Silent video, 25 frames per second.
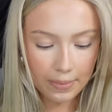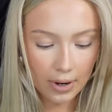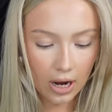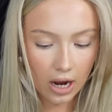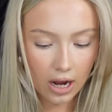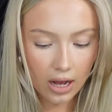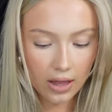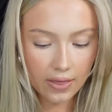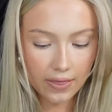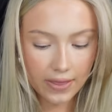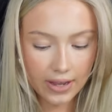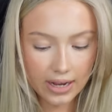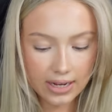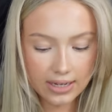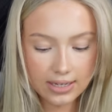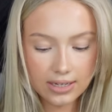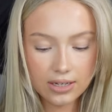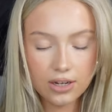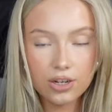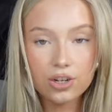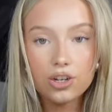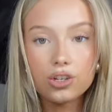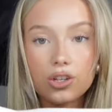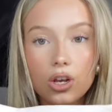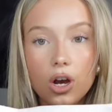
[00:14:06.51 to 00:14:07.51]
But this
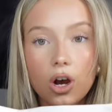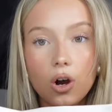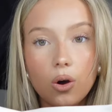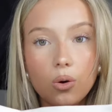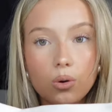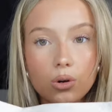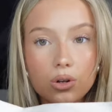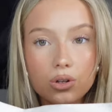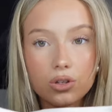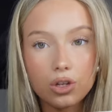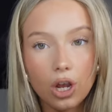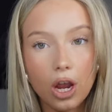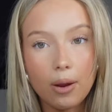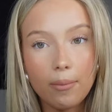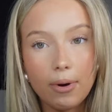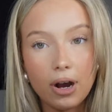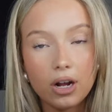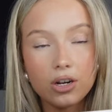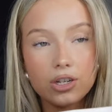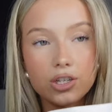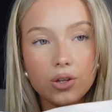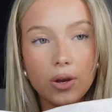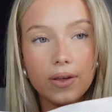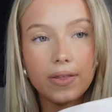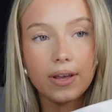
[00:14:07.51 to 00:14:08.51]
can just hold so
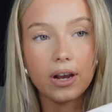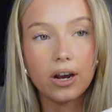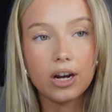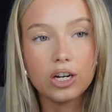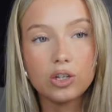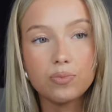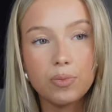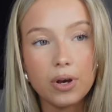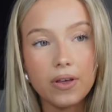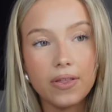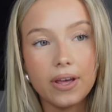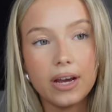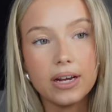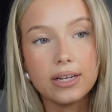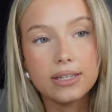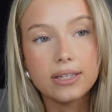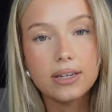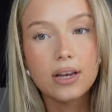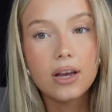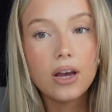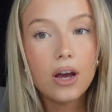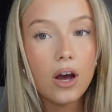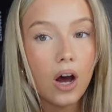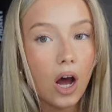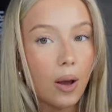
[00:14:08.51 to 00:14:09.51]
much, so I think I just put
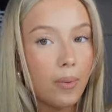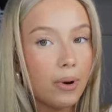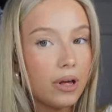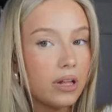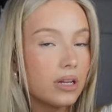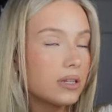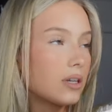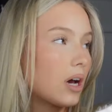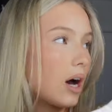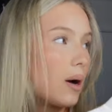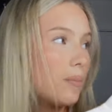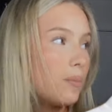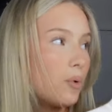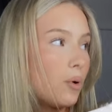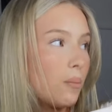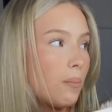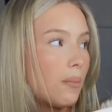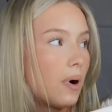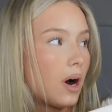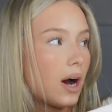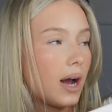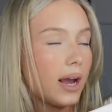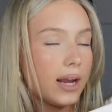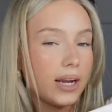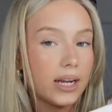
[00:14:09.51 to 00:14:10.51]
this, I put this up on
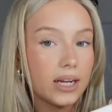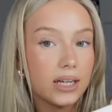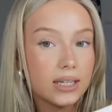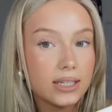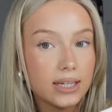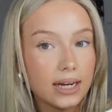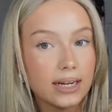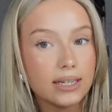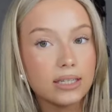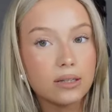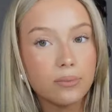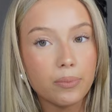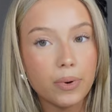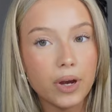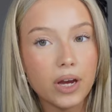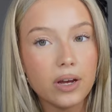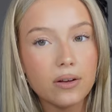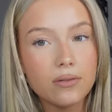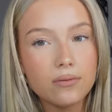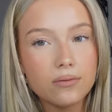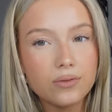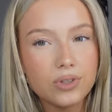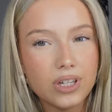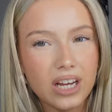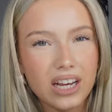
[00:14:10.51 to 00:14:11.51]
my desk bit.